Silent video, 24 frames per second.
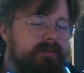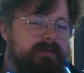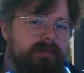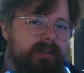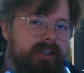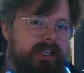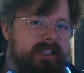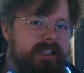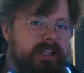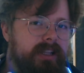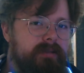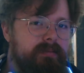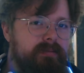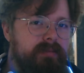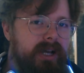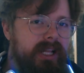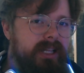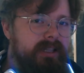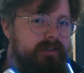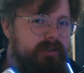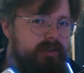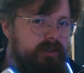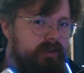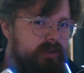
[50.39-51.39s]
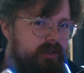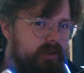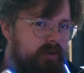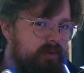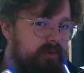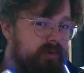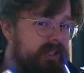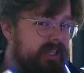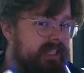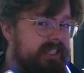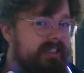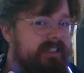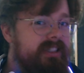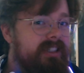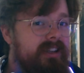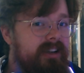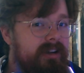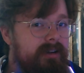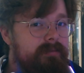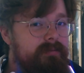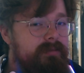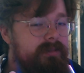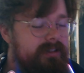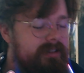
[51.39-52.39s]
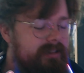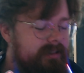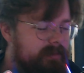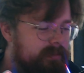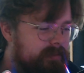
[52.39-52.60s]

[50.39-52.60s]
Hit that bell so you know when it comes.